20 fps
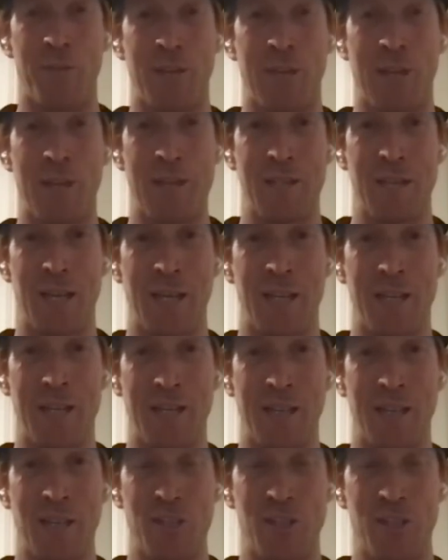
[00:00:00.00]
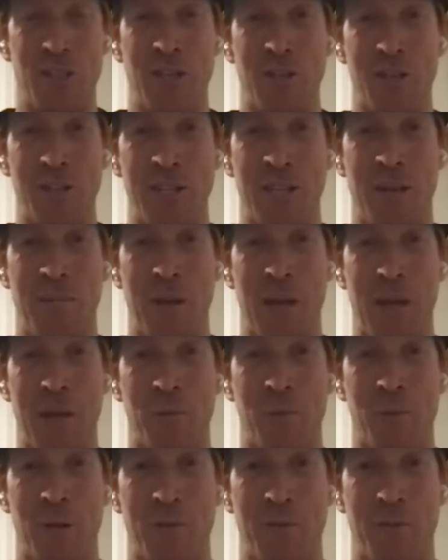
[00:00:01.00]
for Kawasaki. Then each year he'd come back when
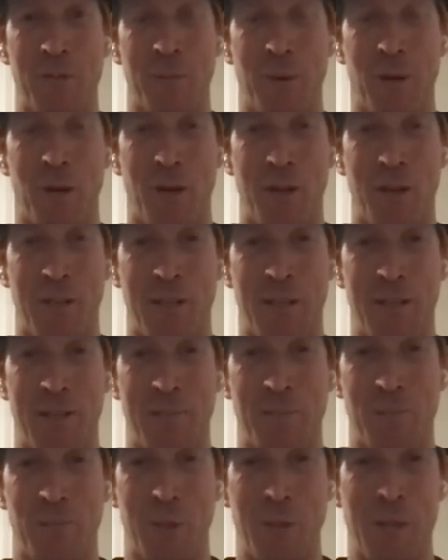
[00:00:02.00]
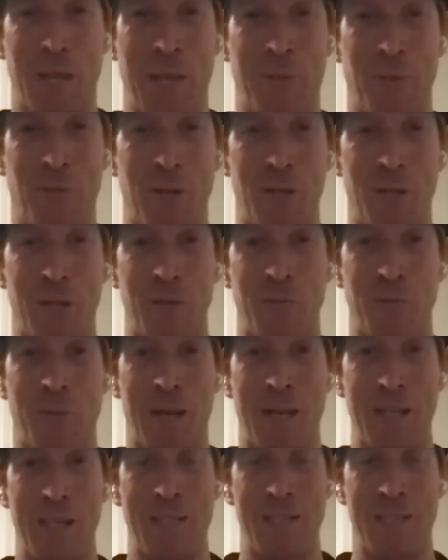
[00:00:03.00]
we were at Phillip Island. Then he became really good
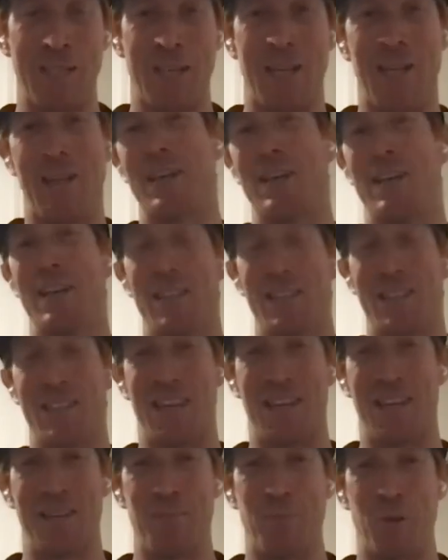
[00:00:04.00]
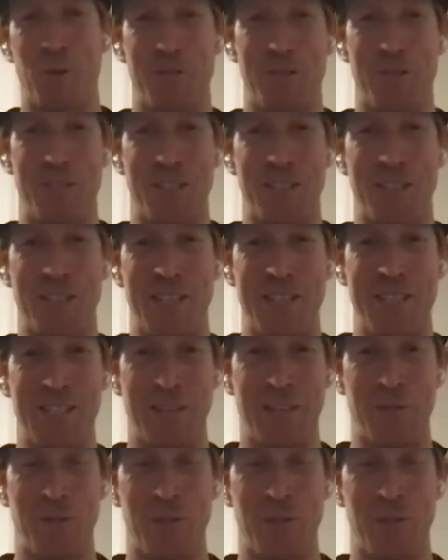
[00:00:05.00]
mates, and yeah, moved to Sydney to live